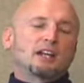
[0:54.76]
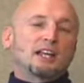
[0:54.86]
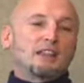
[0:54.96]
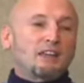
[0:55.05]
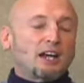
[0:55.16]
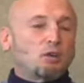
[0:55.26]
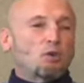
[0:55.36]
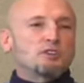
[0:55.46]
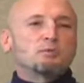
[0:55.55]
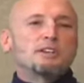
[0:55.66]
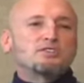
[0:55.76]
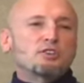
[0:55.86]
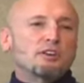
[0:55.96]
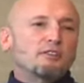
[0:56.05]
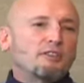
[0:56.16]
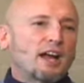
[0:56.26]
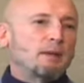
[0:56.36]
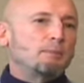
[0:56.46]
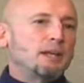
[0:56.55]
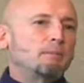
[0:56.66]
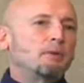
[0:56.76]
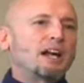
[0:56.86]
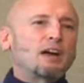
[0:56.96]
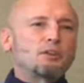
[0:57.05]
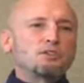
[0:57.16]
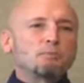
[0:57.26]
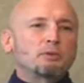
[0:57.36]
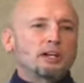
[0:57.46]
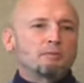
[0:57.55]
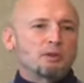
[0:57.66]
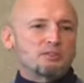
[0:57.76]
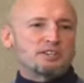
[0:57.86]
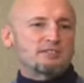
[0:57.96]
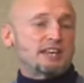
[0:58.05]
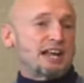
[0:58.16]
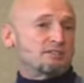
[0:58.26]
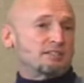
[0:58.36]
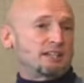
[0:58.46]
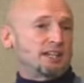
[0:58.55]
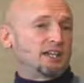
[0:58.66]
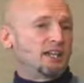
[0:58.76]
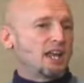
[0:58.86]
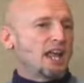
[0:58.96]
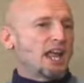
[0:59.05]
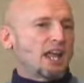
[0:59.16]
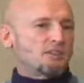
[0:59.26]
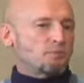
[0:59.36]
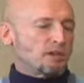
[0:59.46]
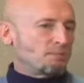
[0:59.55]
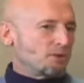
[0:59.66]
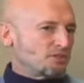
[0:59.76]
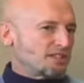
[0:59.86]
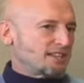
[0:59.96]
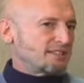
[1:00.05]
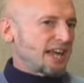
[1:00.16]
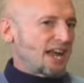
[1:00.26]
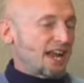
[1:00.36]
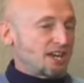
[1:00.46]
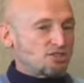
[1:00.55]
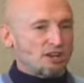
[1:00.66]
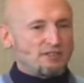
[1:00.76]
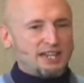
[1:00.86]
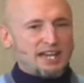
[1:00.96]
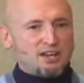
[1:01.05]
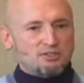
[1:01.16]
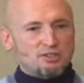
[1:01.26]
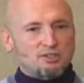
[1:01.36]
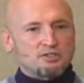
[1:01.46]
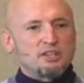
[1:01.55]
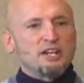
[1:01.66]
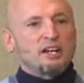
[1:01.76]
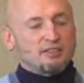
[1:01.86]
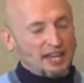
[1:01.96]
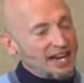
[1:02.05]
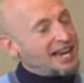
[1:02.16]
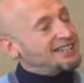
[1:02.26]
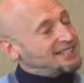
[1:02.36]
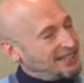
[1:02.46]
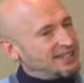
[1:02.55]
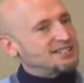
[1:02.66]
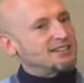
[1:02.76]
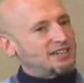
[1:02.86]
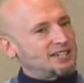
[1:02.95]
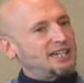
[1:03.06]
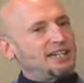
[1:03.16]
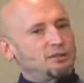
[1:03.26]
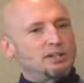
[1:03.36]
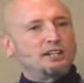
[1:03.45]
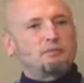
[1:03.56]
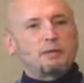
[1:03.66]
In that course, we certified people how to do pre- and post-test counseling. And as pre- and post-test HIV counselors, they had to get into the nitty-gritty of